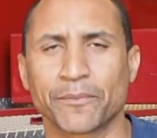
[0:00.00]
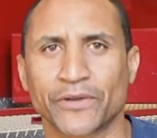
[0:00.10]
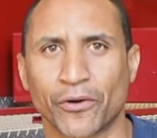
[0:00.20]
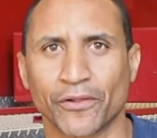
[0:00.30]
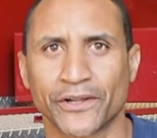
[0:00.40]

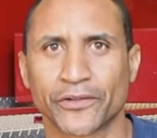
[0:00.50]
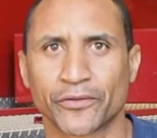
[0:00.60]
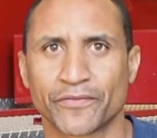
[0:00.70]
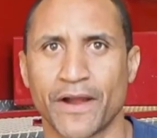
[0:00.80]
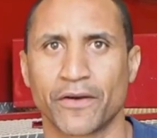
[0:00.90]
Daryl Liggins
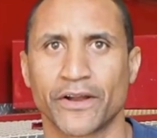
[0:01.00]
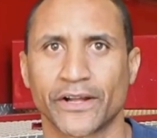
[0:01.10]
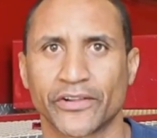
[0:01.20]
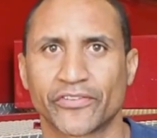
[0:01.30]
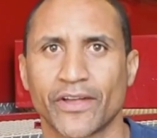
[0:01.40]
with Fire
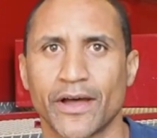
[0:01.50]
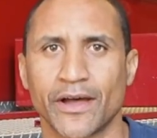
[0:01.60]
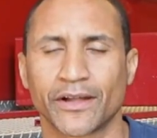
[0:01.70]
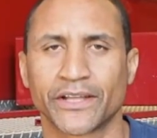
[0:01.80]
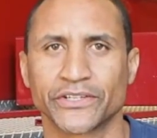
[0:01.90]
Nuggets.
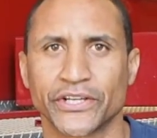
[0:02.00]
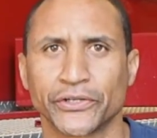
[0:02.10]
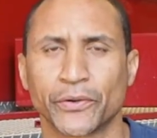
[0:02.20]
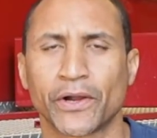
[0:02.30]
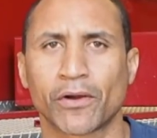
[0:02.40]

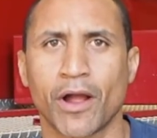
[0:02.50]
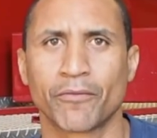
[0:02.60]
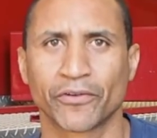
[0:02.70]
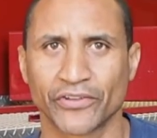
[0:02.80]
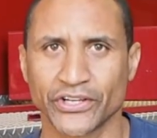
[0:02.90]
Continuing our
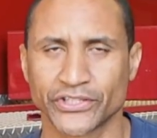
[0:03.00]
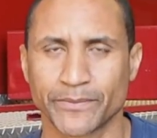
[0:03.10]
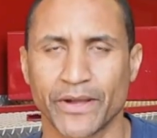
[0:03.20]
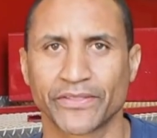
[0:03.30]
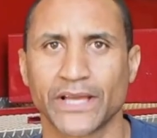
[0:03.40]
conversation
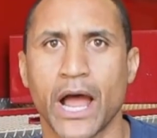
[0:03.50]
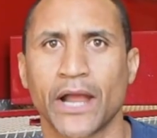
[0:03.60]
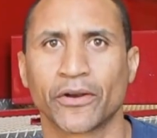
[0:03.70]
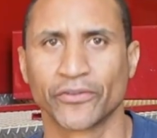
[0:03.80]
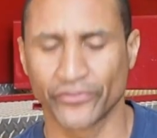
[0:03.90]
about the
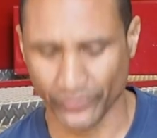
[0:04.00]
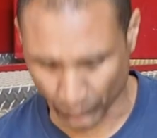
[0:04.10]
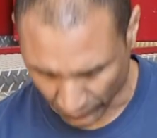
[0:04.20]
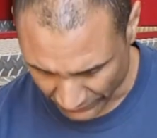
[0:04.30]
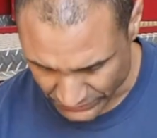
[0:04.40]
irons,
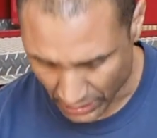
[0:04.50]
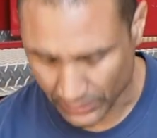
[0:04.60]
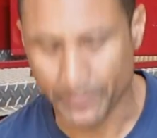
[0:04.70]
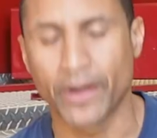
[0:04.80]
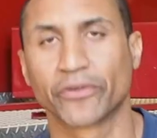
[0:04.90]
we're going to
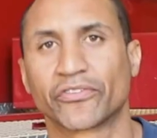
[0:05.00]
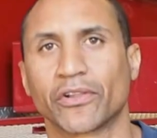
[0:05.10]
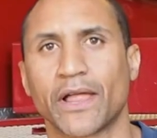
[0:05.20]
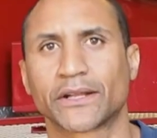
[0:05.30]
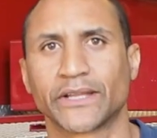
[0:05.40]
talk about
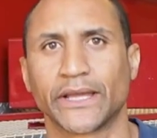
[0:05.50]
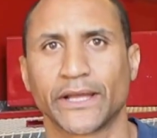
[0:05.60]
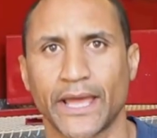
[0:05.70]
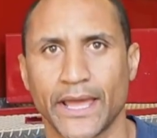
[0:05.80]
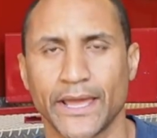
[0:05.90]

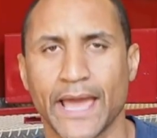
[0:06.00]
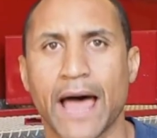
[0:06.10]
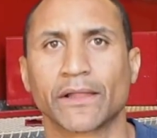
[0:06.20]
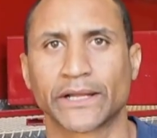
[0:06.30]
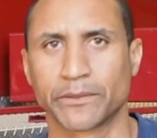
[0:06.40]
selecting a
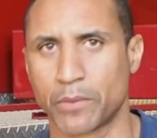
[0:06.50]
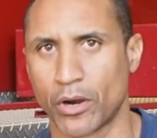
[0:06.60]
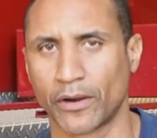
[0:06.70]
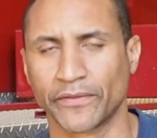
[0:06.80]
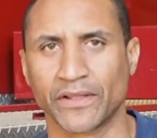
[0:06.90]
Halligan
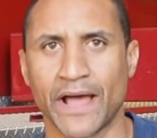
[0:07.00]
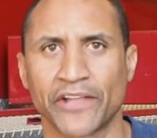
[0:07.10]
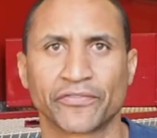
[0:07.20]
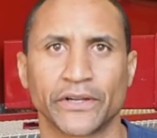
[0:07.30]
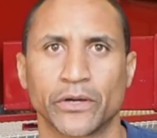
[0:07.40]
bar. In the
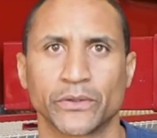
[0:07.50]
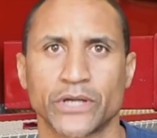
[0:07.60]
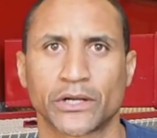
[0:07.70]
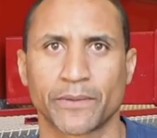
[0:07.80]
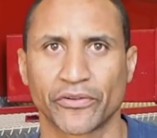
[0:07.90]
last video we
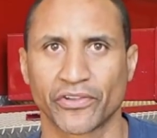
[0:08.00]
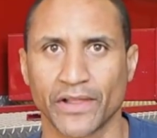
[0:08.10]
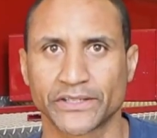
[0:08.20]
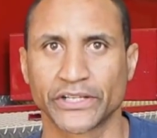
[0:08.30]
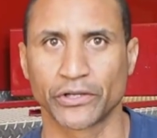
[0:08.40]
talked about
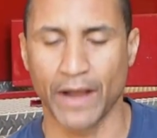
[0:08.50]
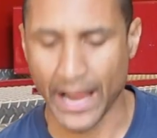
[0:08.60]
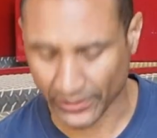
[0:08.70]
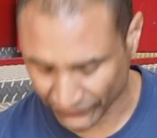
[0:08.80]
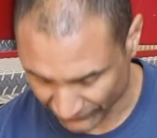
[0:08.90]
selecting your
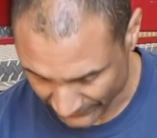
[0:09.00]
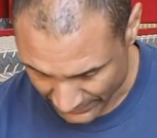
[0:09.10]
axe.